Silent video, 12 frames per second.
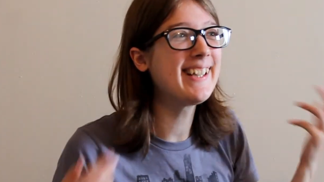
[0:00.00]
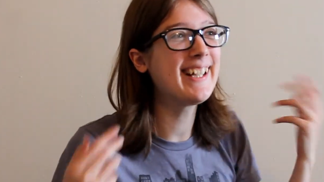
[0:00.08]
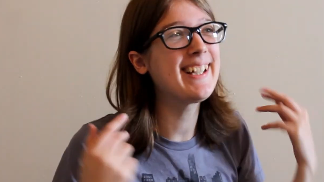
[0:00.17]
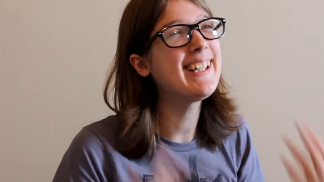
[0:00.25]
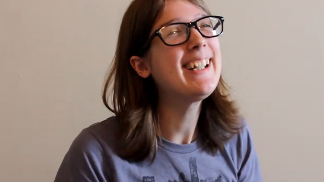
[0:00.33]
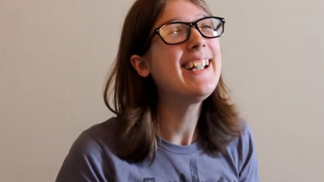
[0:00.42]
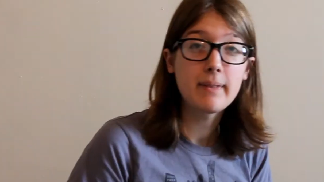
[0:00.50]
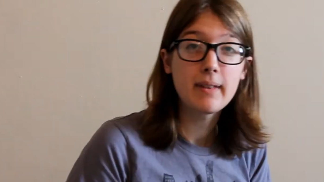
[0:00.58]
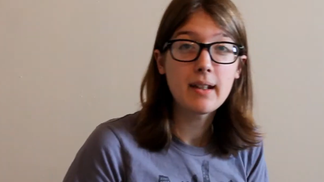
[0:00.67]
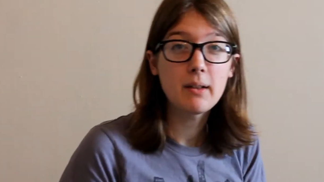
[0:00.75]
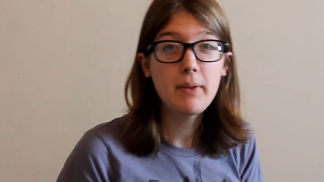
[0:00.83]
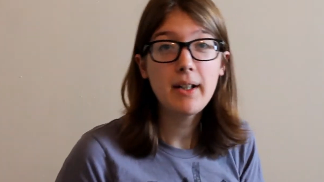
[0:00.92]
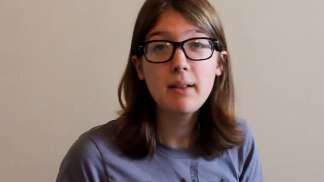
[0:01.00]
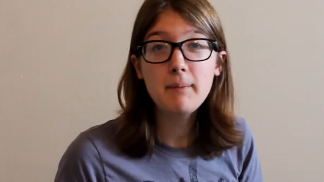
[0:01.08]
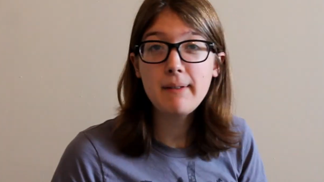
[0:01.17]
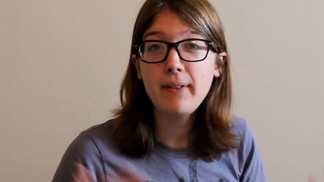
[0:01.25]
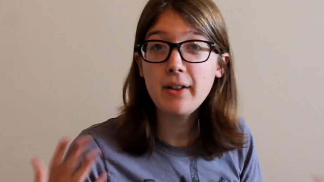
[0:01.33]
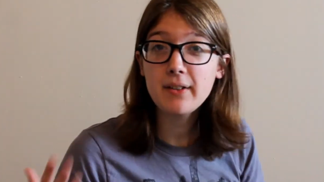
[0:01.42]
like, we can
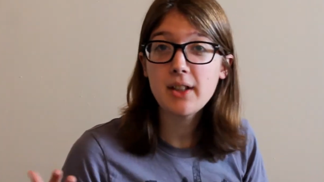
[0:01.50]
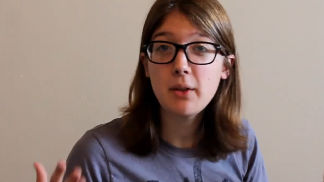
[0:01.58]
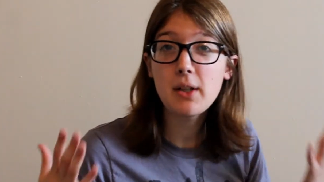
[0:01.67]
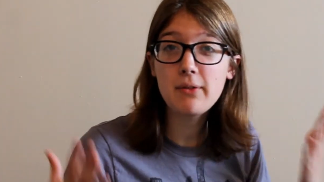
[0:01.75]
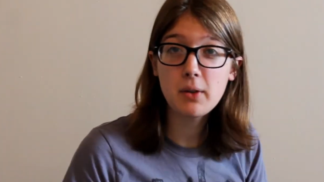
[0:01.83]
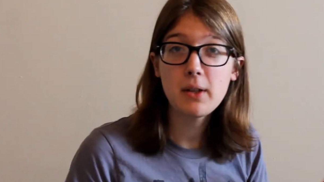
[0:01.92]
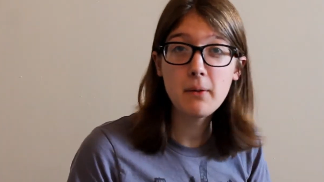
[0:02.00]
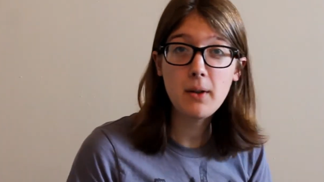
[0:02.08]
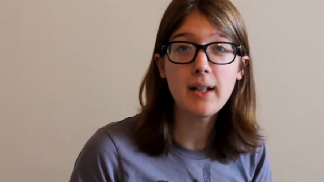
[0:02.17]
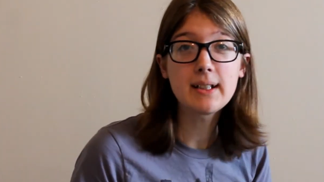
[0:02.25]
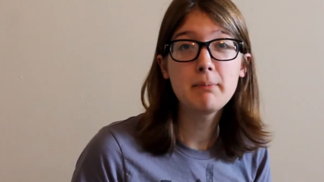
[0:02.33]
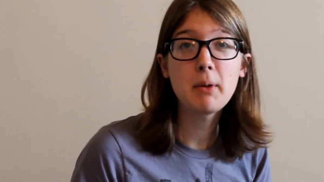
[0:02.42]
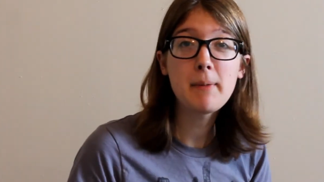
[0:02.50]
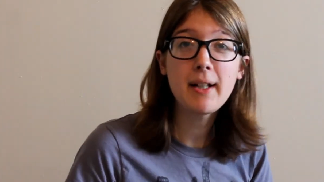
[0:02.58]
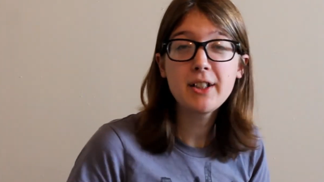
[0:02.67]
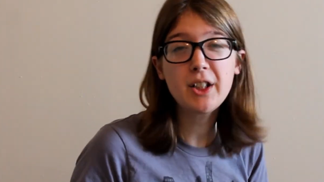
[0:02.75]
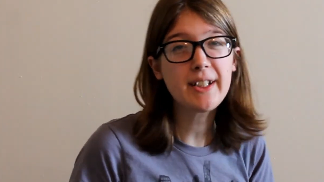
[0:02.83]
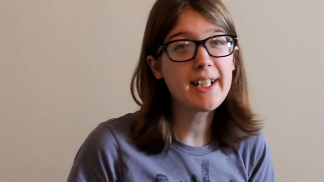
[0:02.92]
make videos on whatever we want, but make
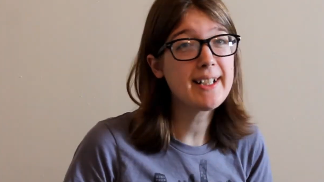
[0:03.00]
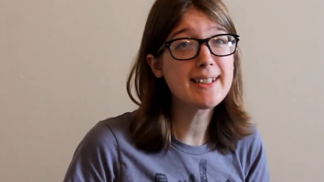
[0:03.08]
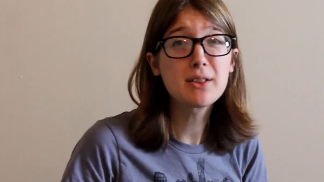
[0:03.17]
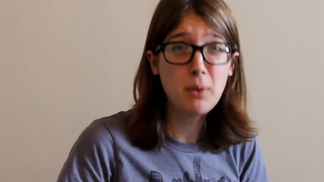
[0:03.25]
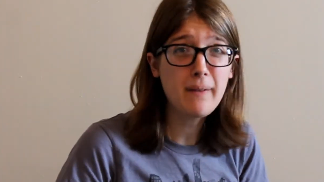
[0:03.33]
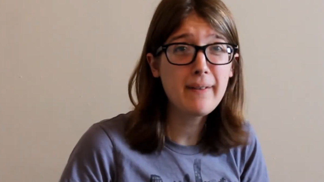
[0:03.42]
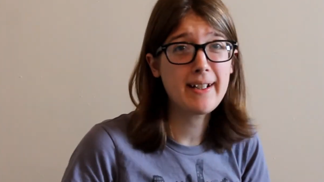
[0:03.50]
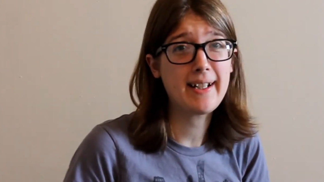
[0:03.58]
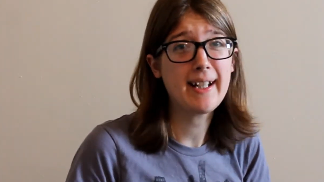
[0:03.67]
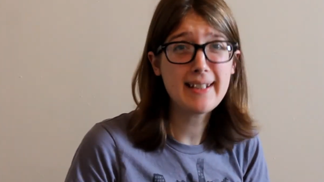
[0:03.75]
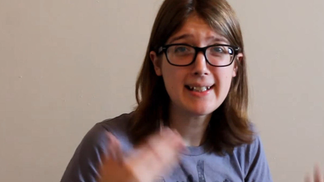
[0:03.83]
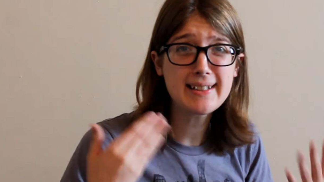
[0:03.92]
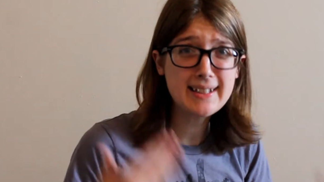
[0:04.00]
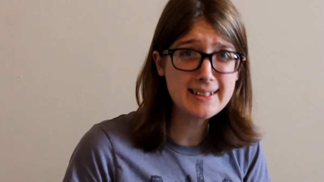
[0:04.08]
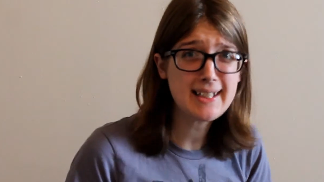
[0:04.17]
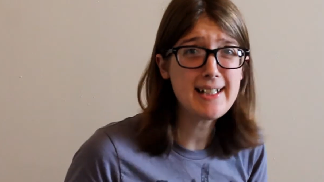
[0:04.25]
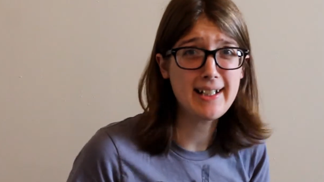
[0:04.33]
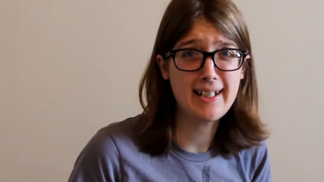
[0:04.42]
sure that it's quality and that it's
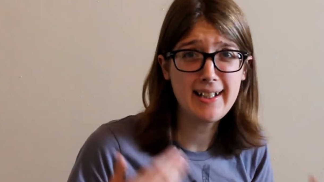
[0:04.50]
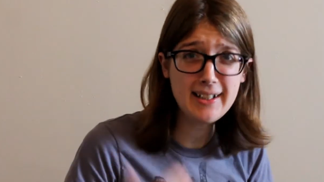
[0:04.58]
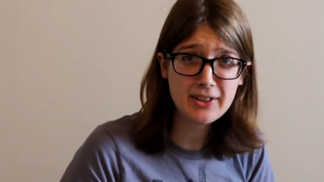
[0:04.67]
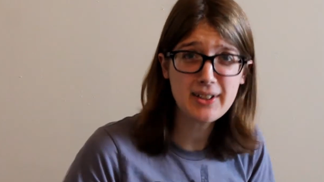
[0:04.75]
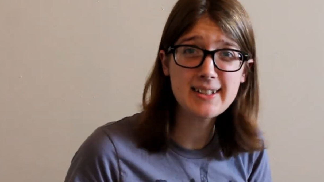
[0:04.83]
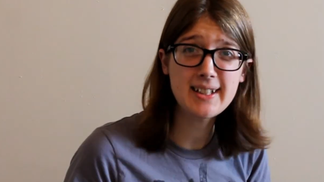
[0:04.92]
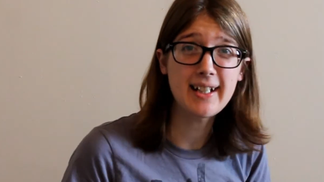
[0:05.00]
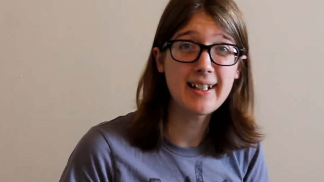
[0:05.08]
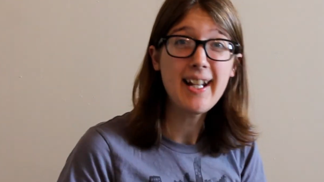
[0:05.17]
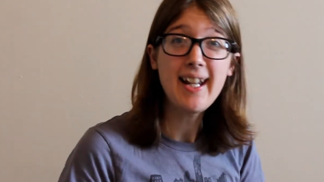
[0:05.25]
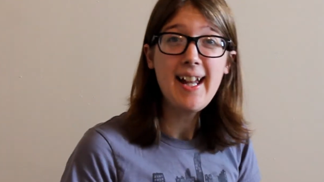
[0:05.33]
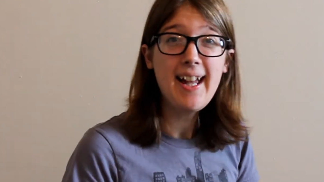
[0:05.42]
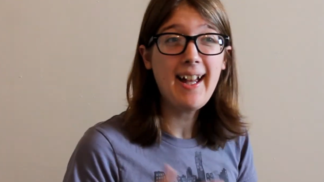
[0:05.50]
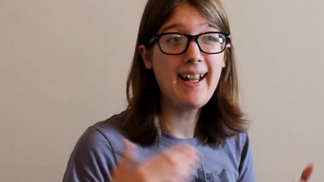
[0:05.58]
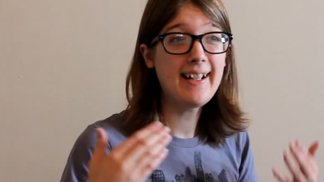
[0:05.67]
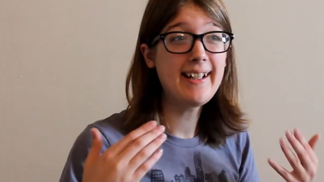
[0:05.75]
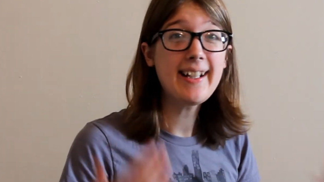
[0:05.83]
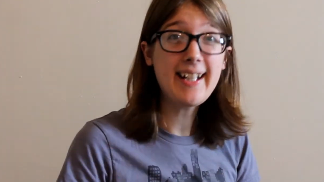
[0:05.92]
exciting and interesting
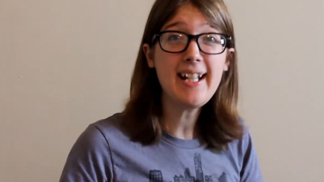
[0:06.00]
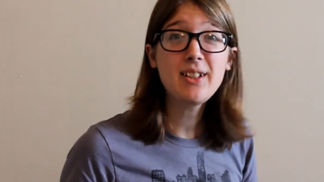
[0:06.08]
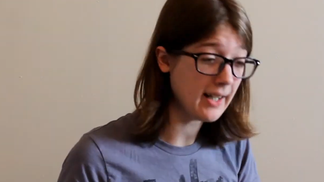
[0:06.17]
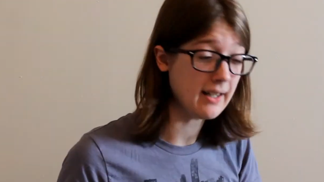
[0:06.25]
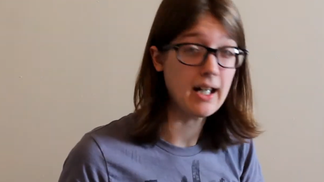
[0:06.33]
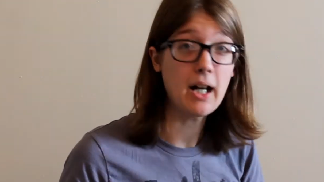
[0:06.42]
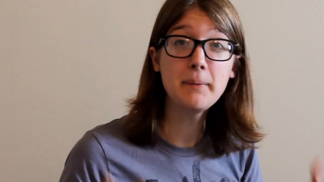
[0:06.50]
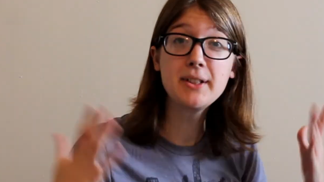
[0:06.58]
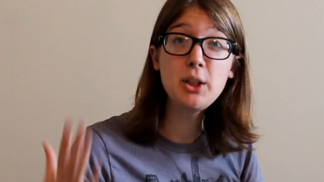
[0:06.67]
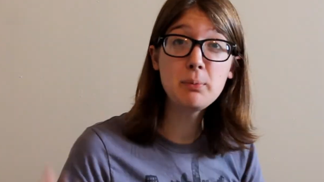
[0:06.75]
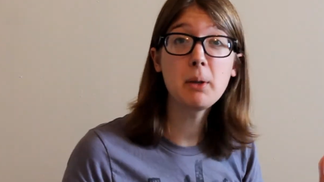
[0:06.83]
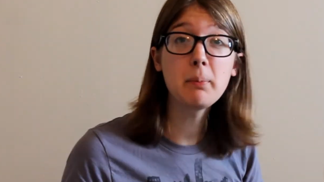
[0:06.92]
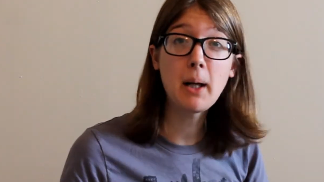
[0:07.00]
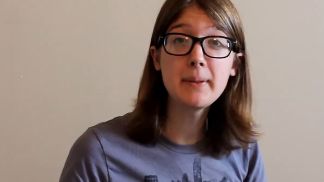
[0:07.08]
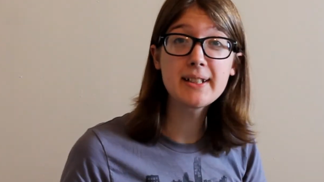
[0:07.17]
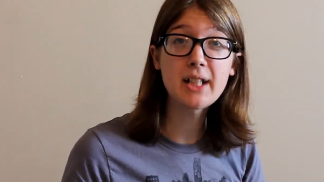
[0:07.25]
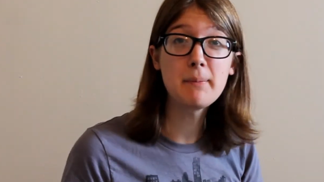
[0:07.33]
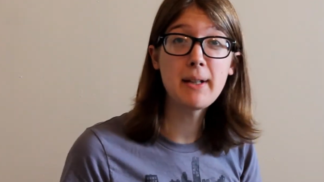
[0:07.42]
and engaging. I'm super pumped
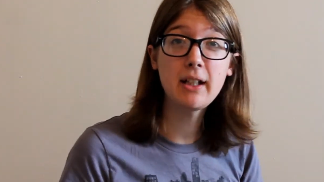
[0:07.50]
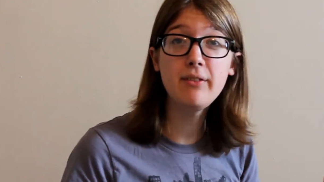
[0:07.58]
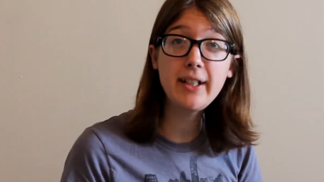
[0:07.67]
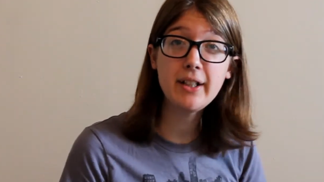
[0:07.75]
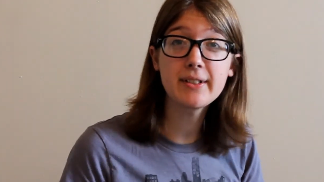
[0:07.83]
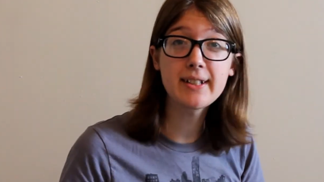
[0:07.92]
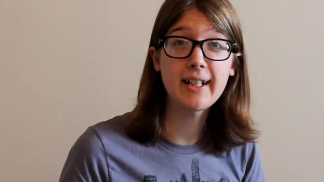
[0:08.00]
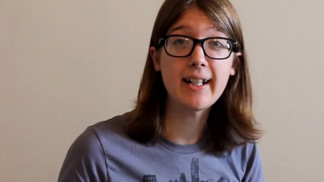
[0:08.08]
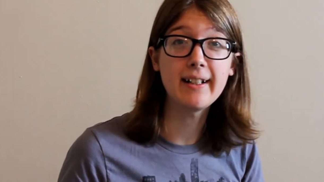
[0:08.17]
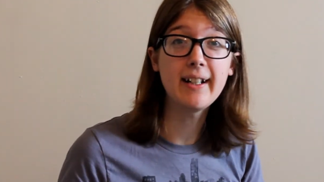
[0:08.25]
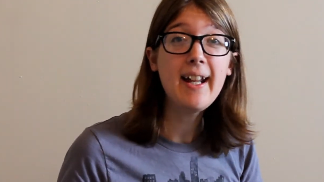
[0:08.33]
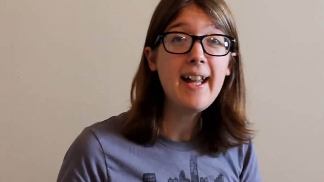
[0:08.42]
to start making videos again,